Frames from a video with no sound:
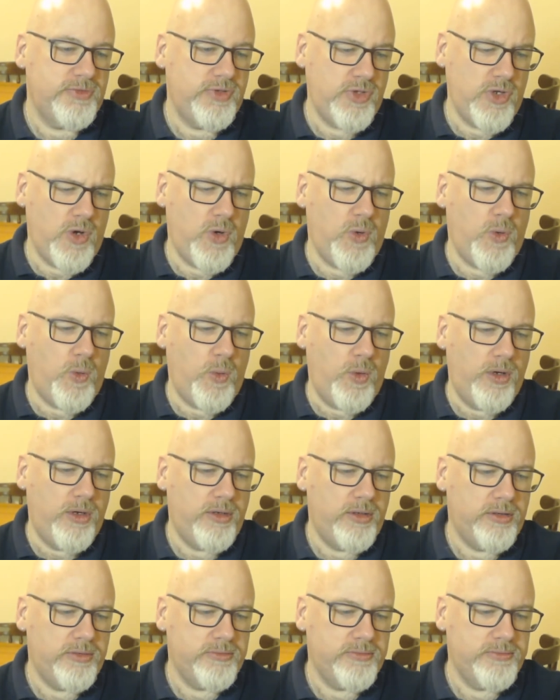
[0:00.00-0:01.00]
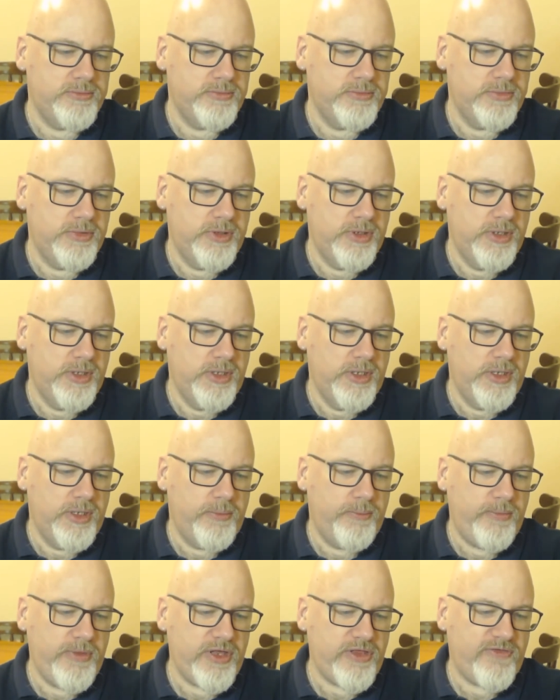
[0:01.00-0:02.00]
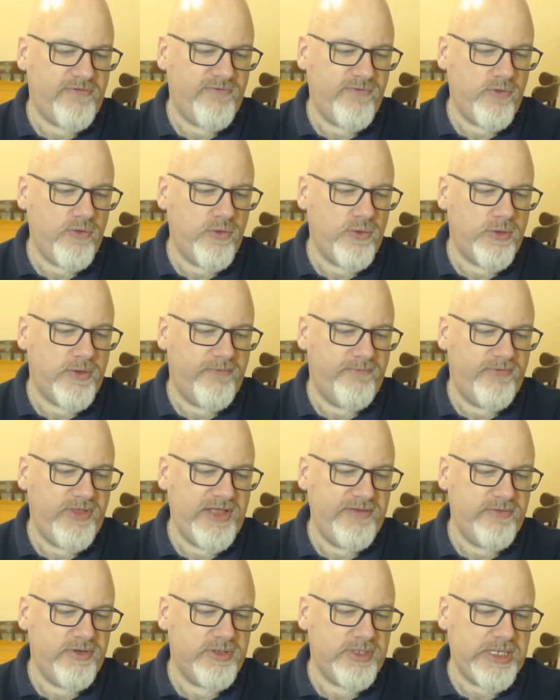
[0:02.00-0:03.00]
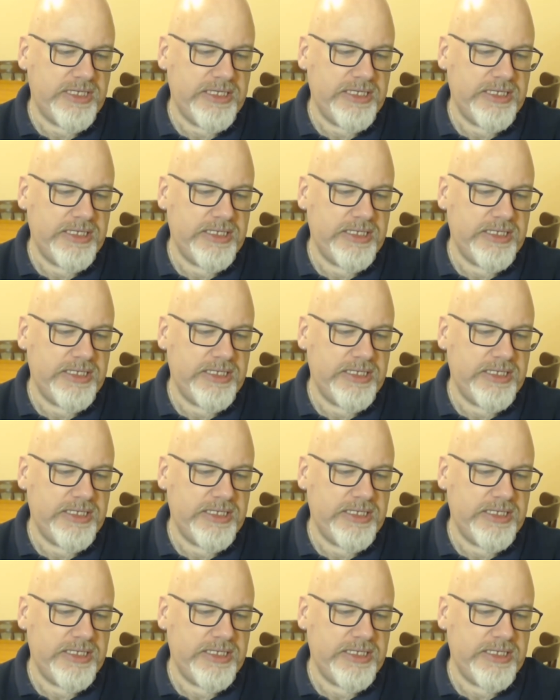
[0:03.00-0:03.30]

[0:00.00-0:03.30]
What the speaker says: Yo! Mixed fruit flavouring